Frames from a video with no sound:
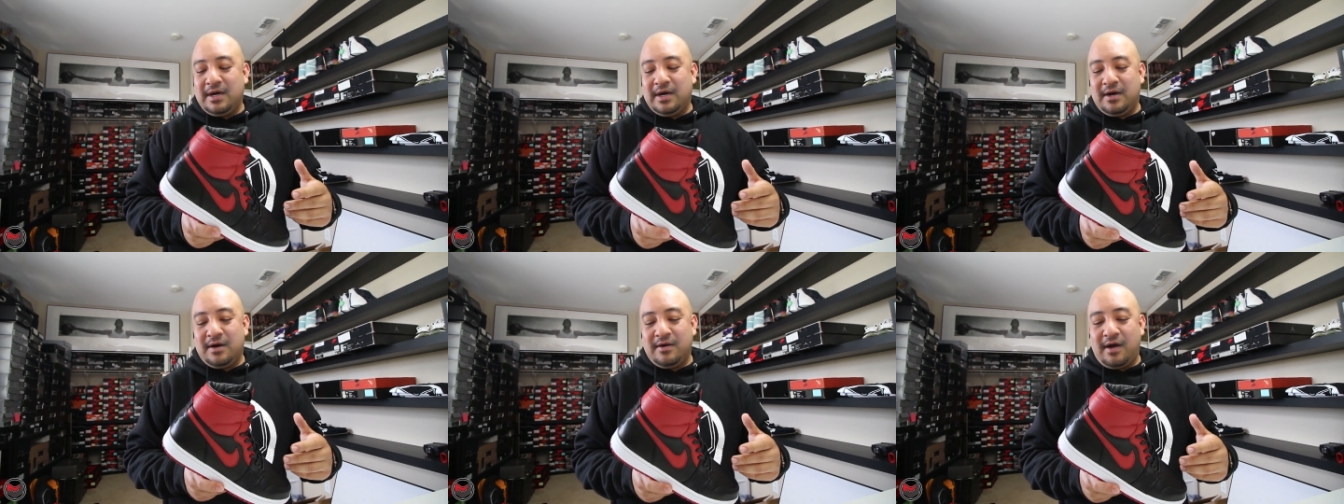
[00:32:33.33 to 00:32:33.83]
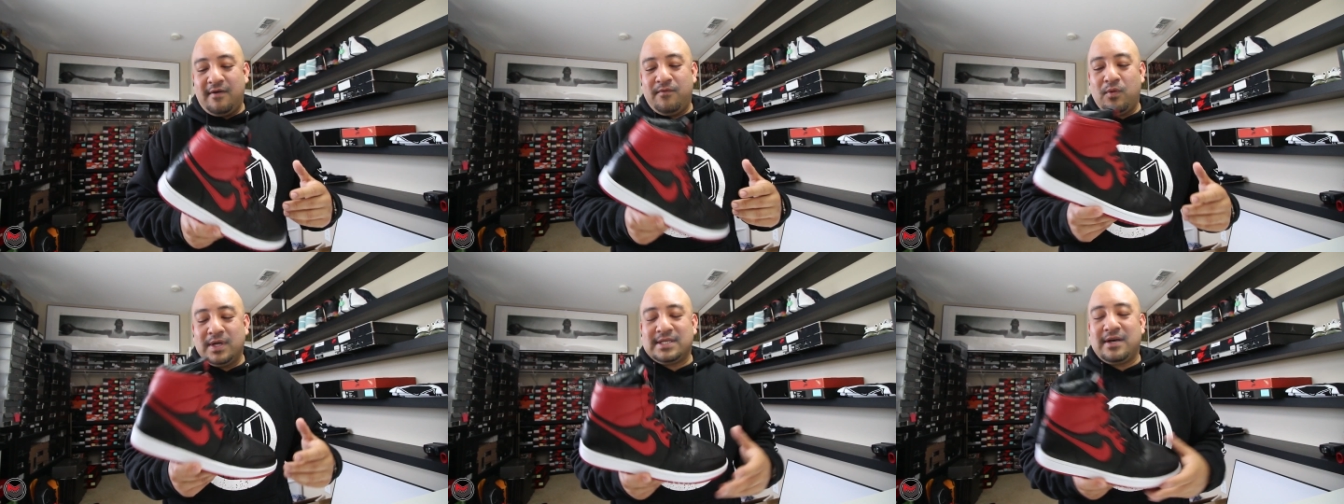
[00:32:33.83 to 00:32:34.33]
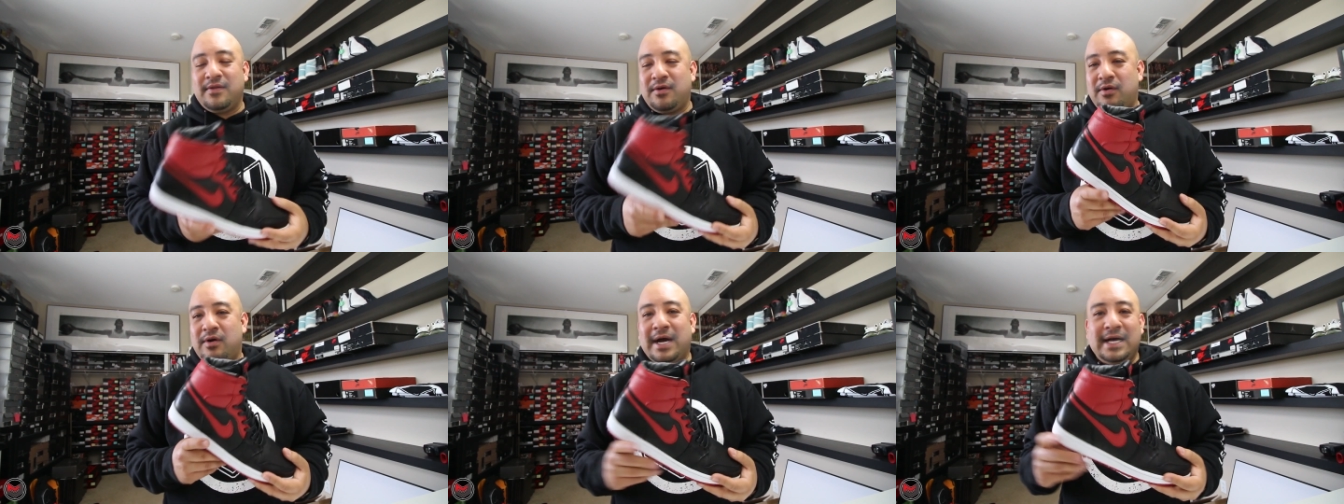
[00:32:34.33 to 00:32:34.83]
Uh, of what's on the
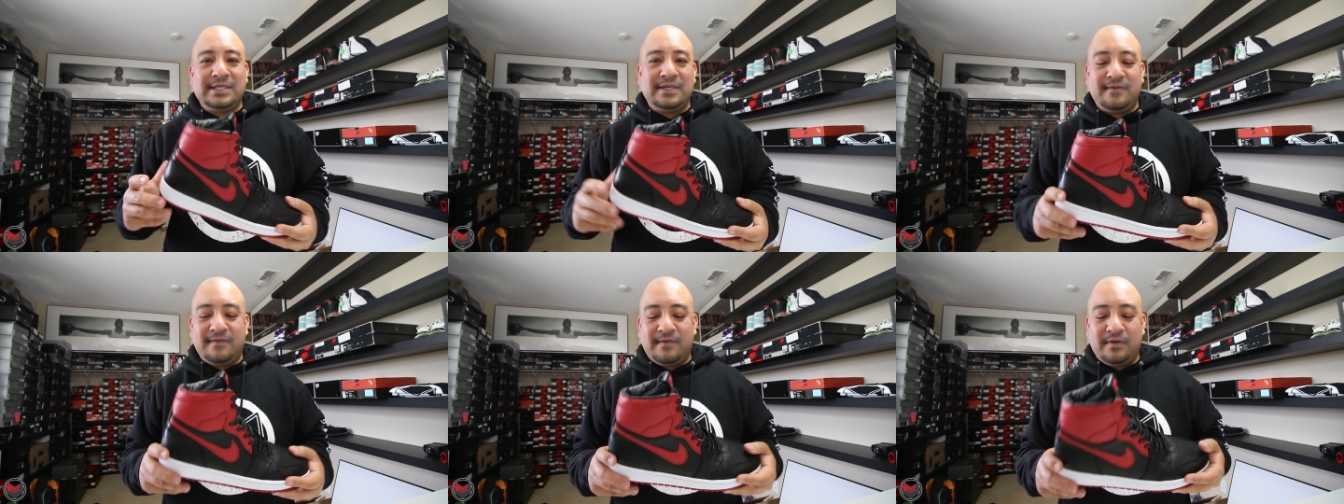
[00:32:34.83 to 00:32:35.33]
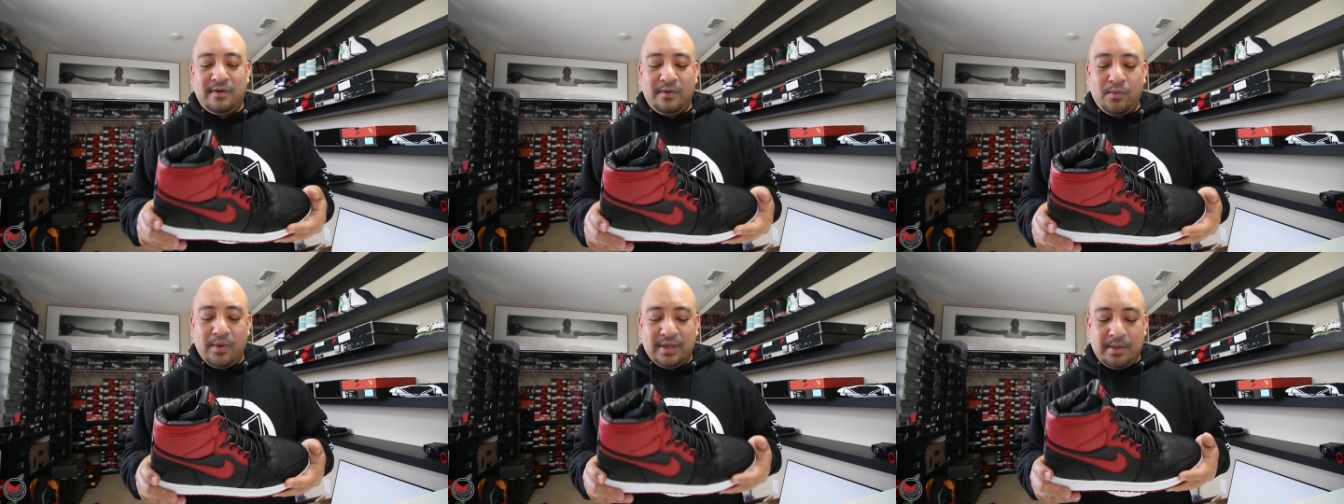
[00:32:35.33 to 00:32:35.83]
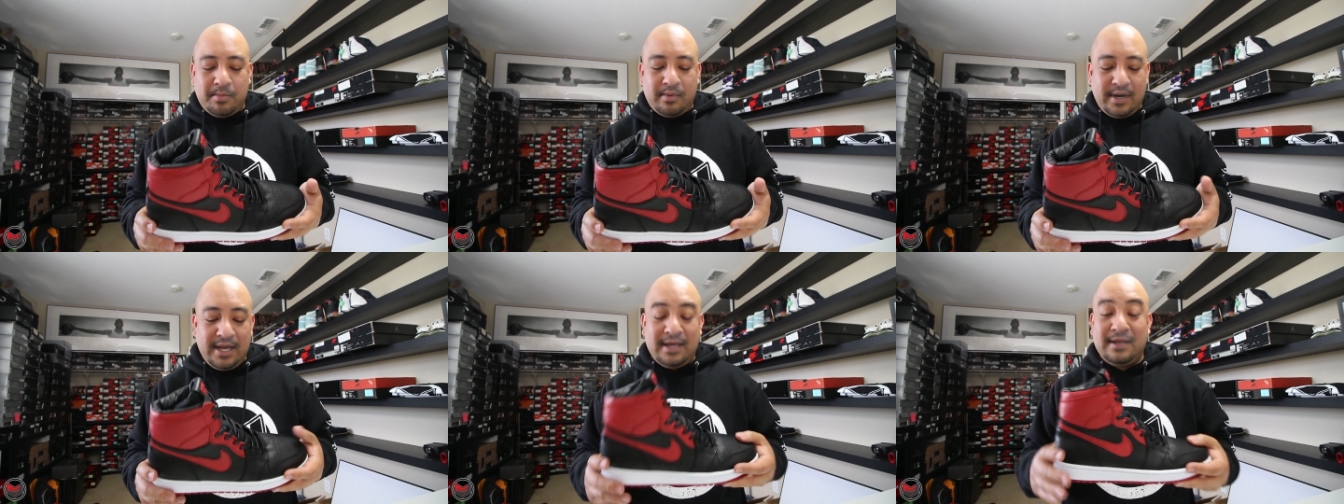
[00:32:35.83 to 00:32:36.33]
horizon for what the right.
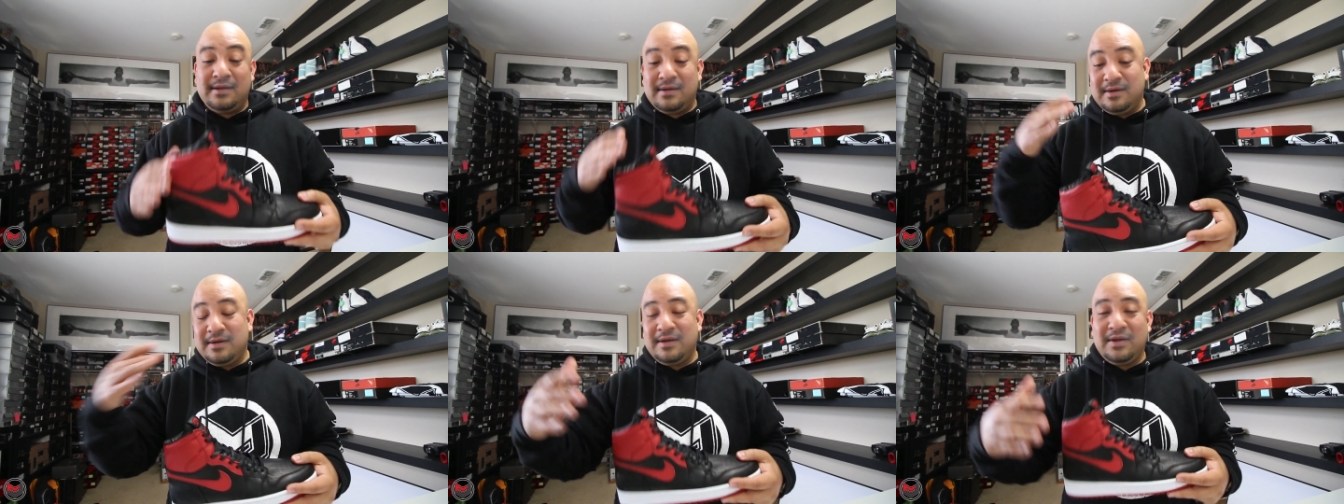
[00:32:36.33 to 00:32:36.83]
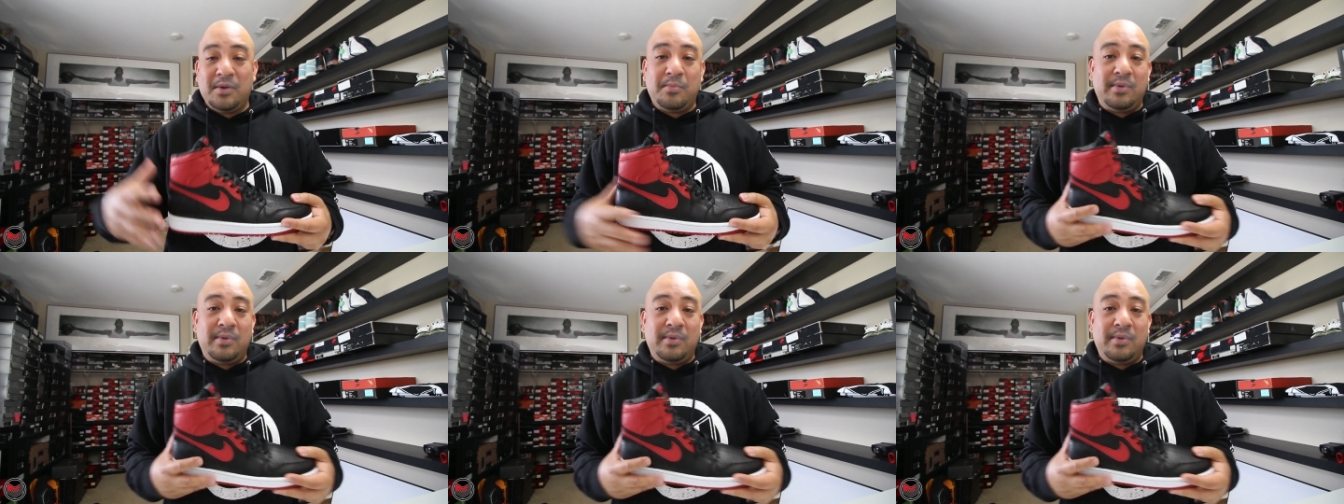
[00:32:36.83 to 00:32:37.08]
brand, you know,